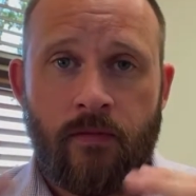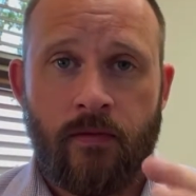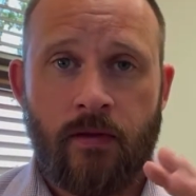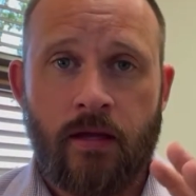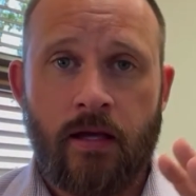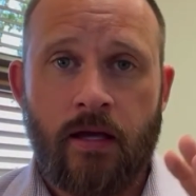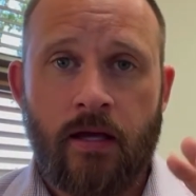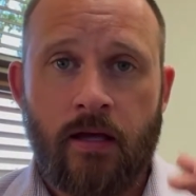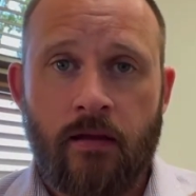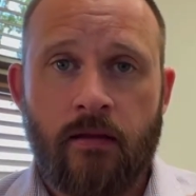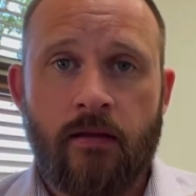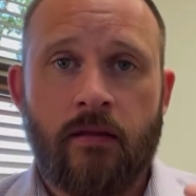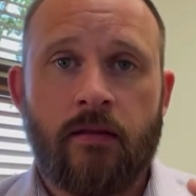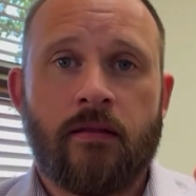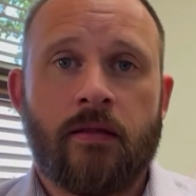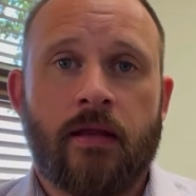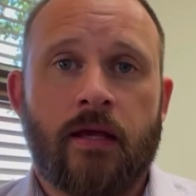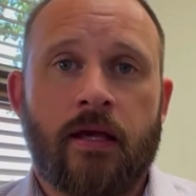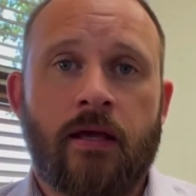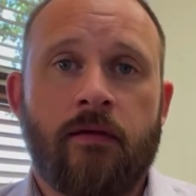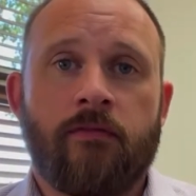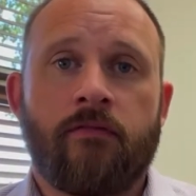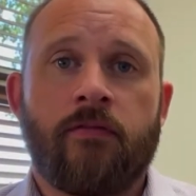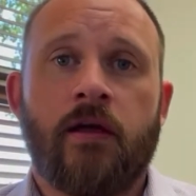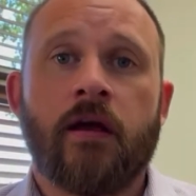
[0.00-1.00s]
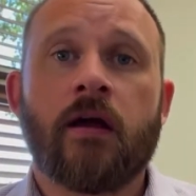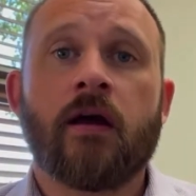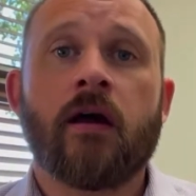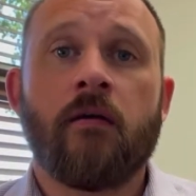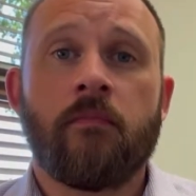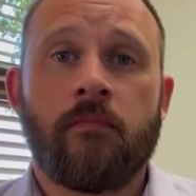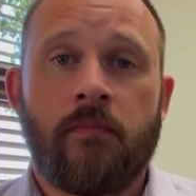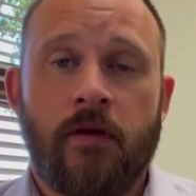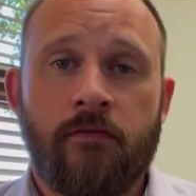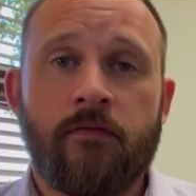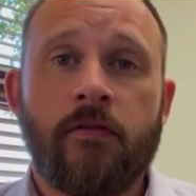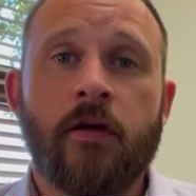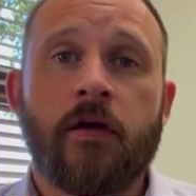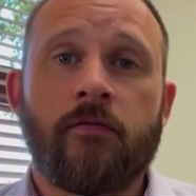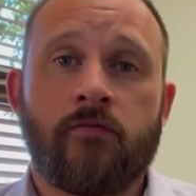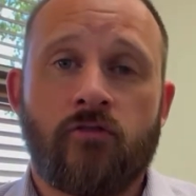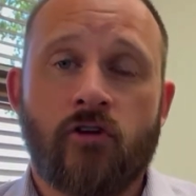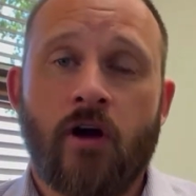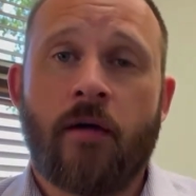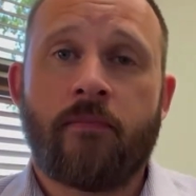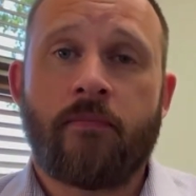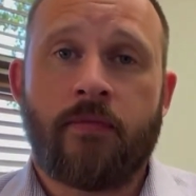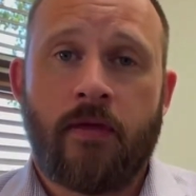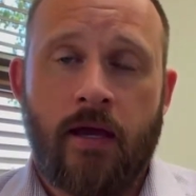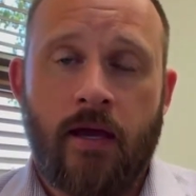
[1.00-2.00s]
it, like if they come if they
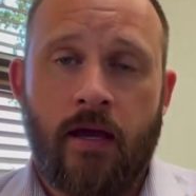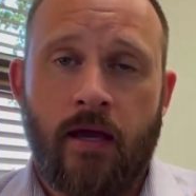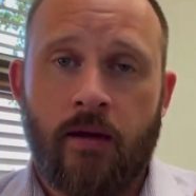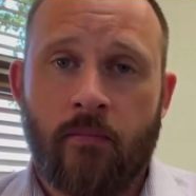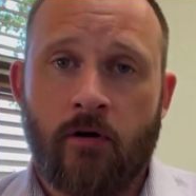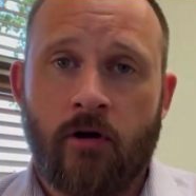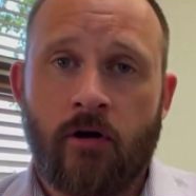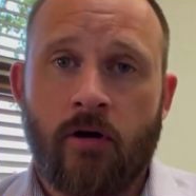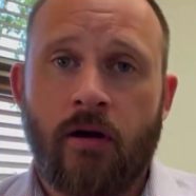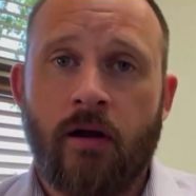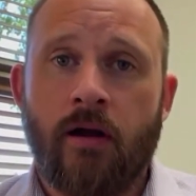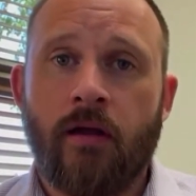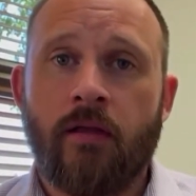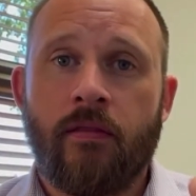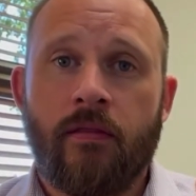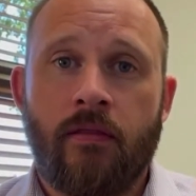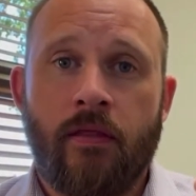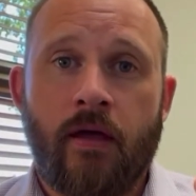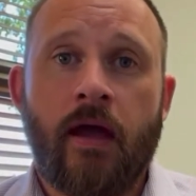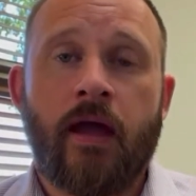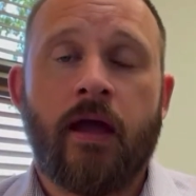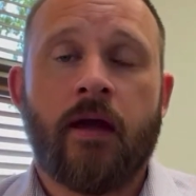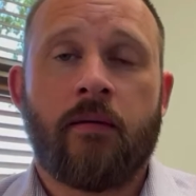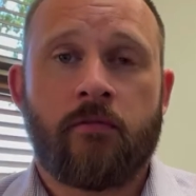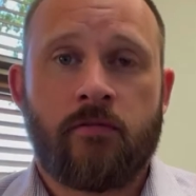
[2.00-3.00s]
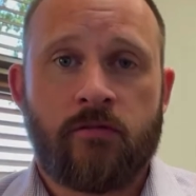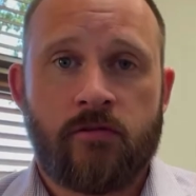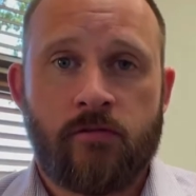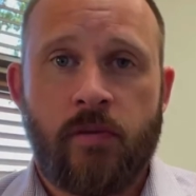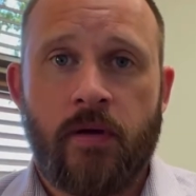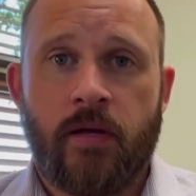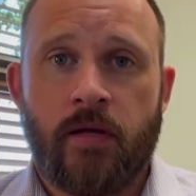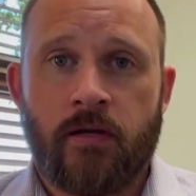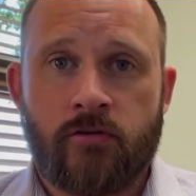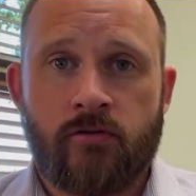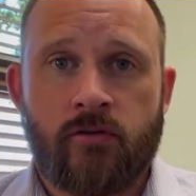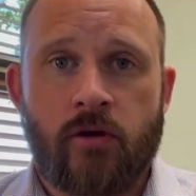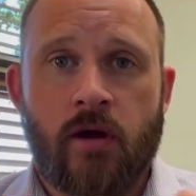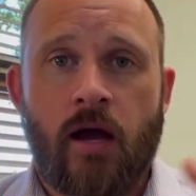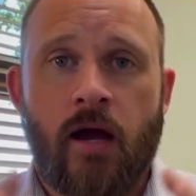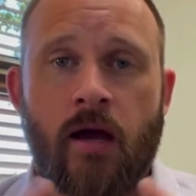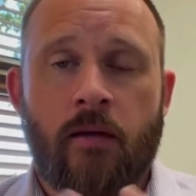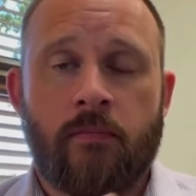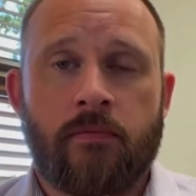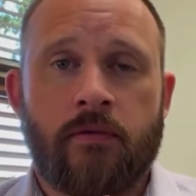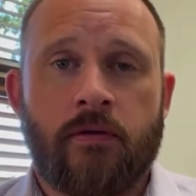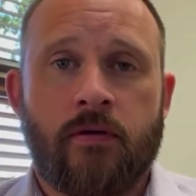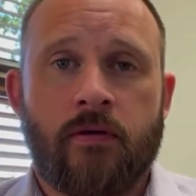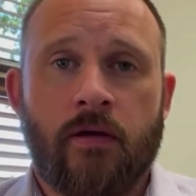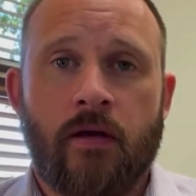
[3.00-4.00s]
drop the hammer the hammer's being
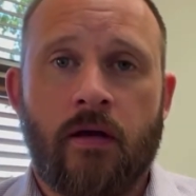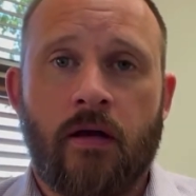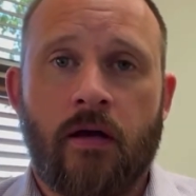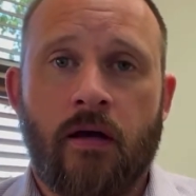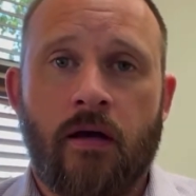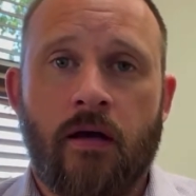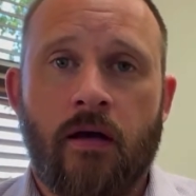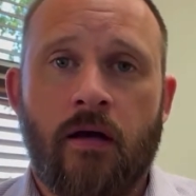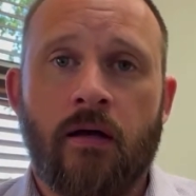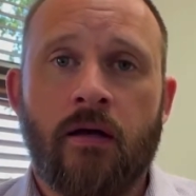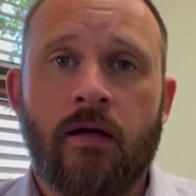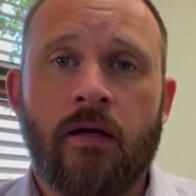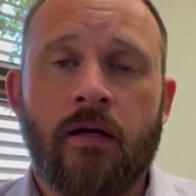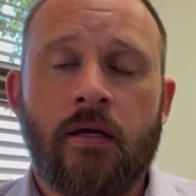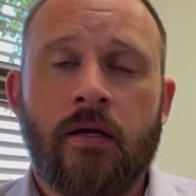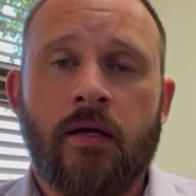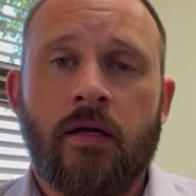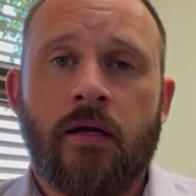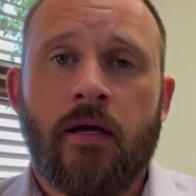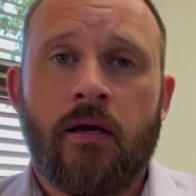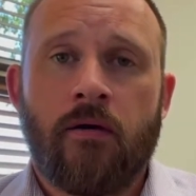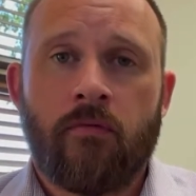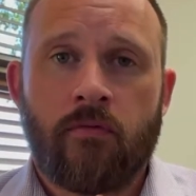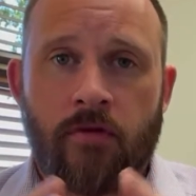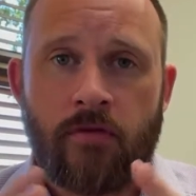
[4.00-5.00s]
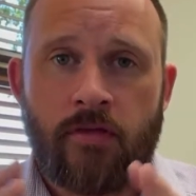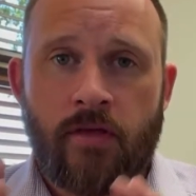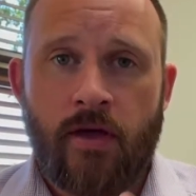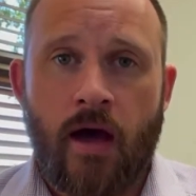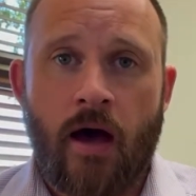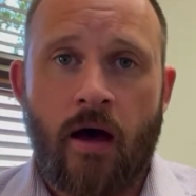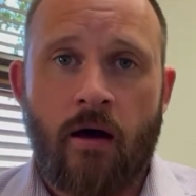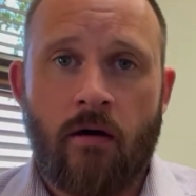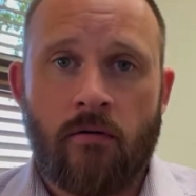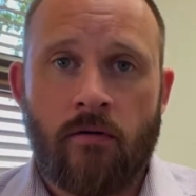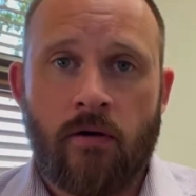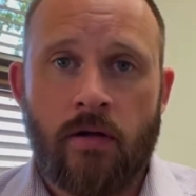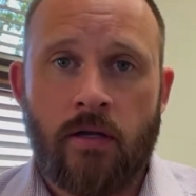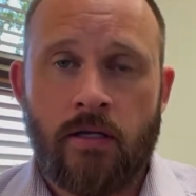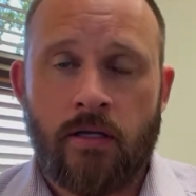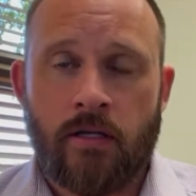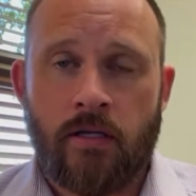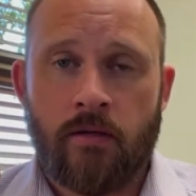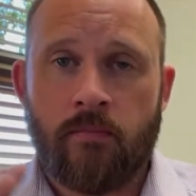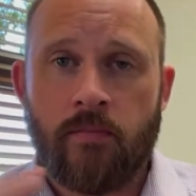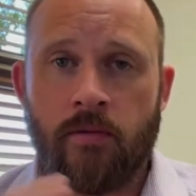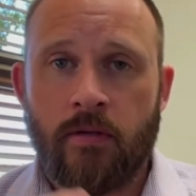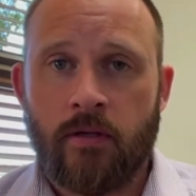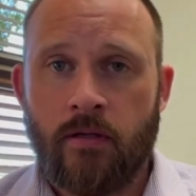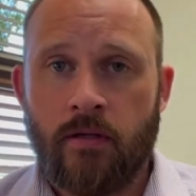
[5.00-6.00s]
dropped uh, without any
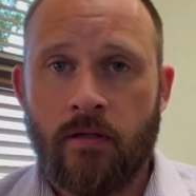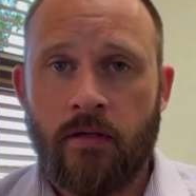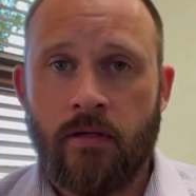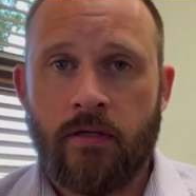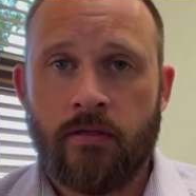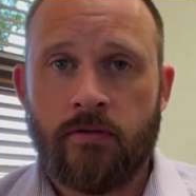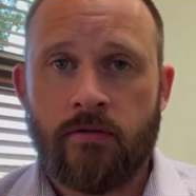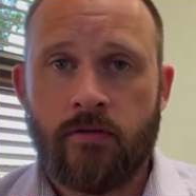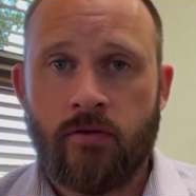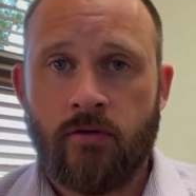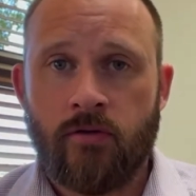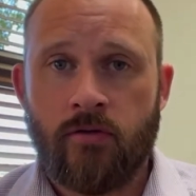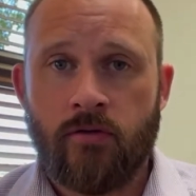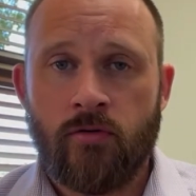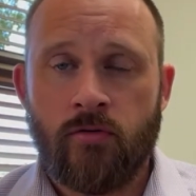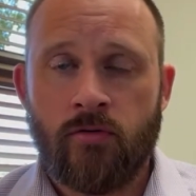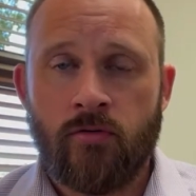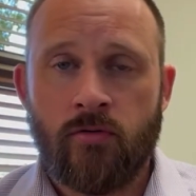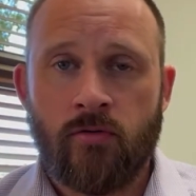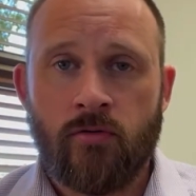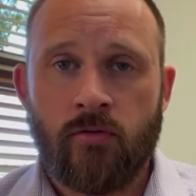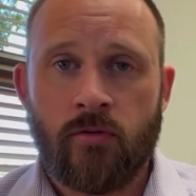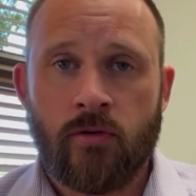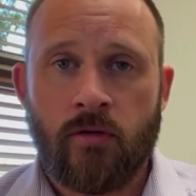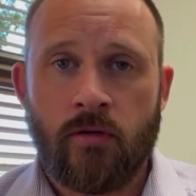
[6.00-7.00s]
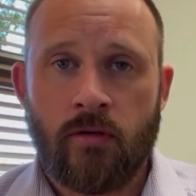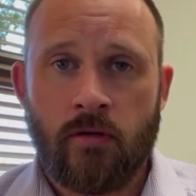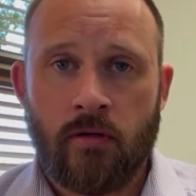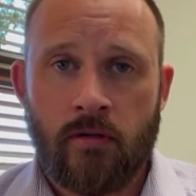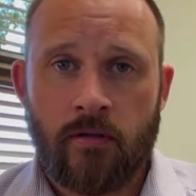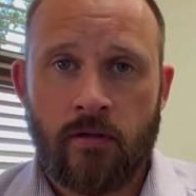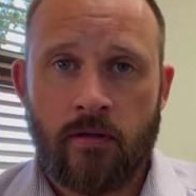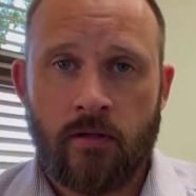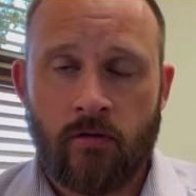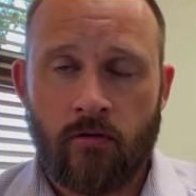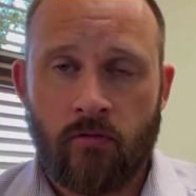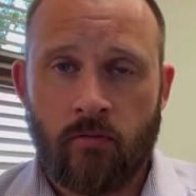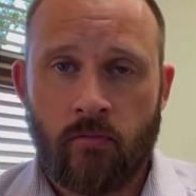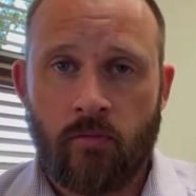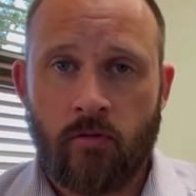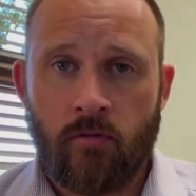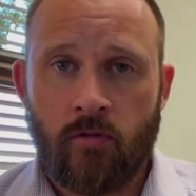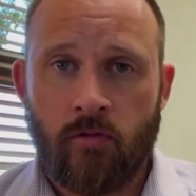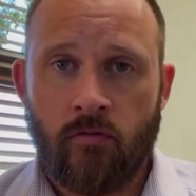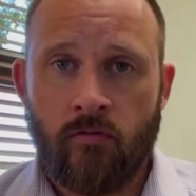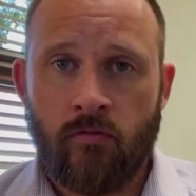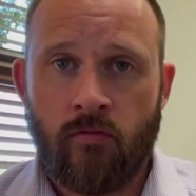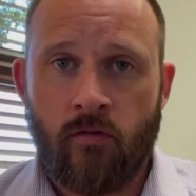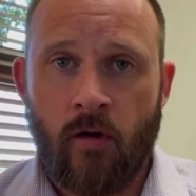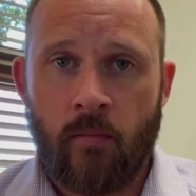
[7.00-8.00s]
ability to you know
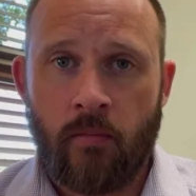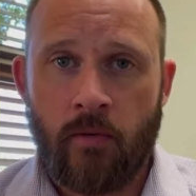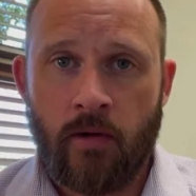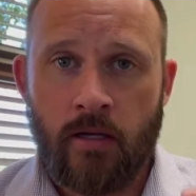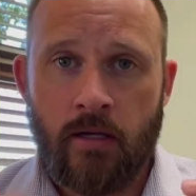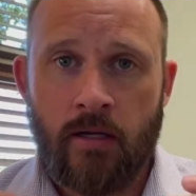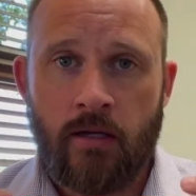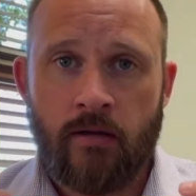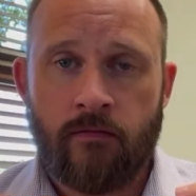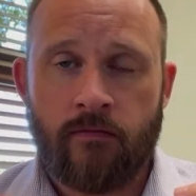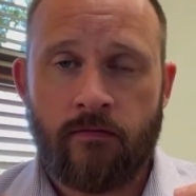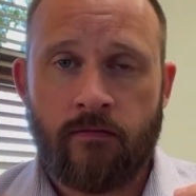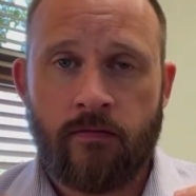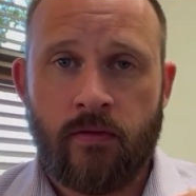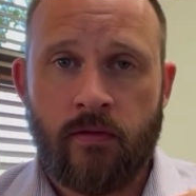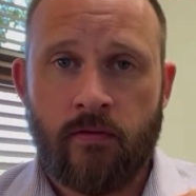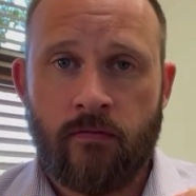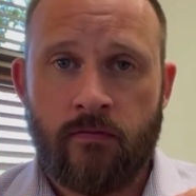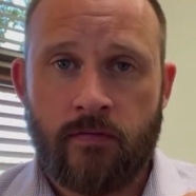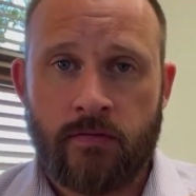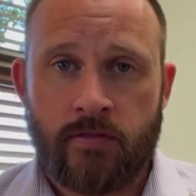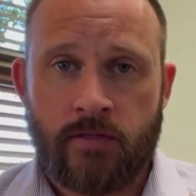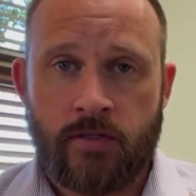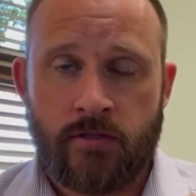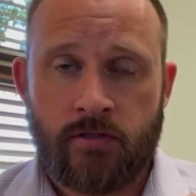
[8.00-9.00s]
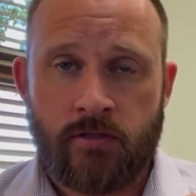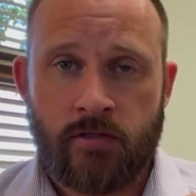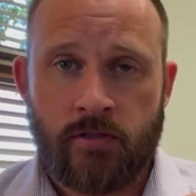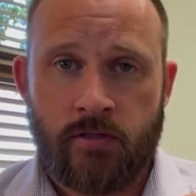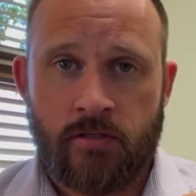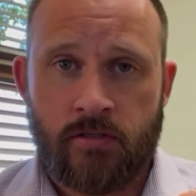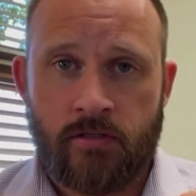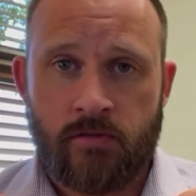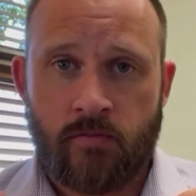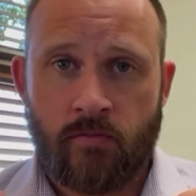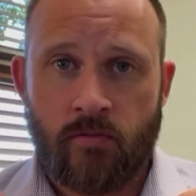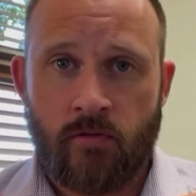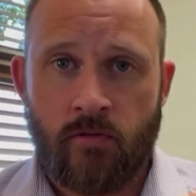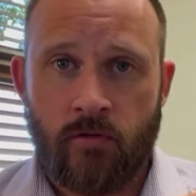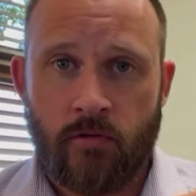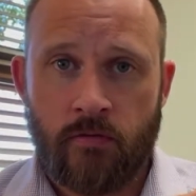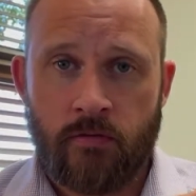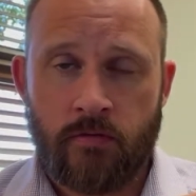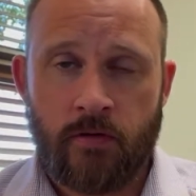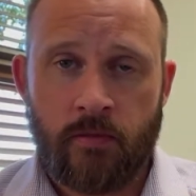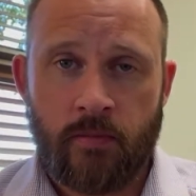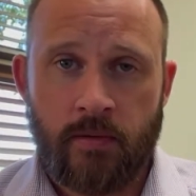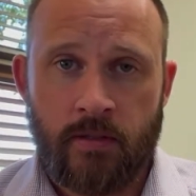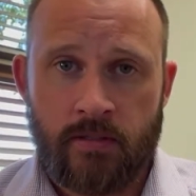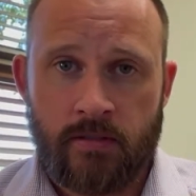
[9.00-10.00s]
improve from it if the physician is
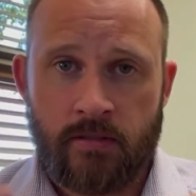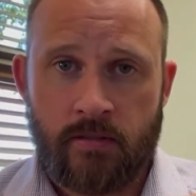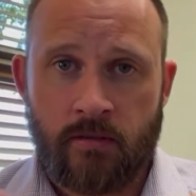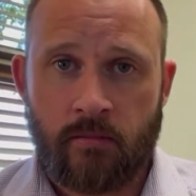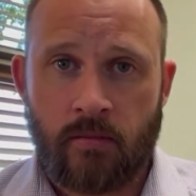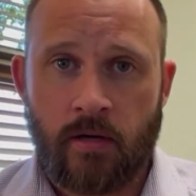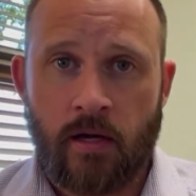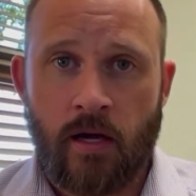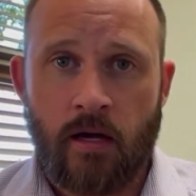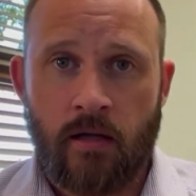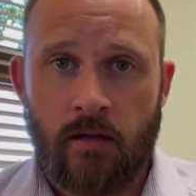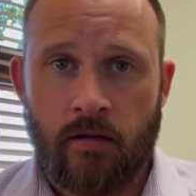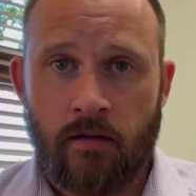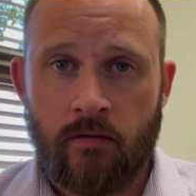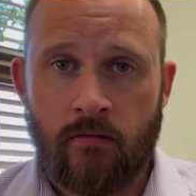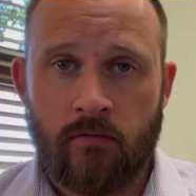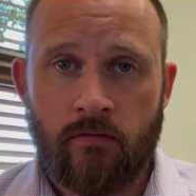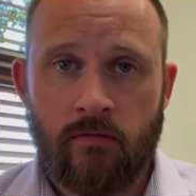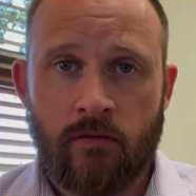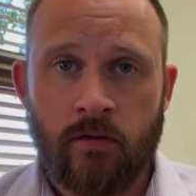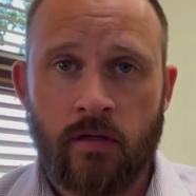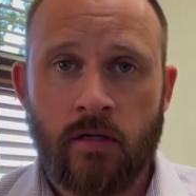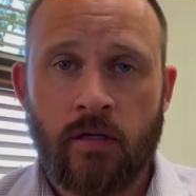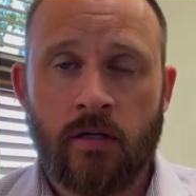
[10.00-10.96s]
proved to be some kind of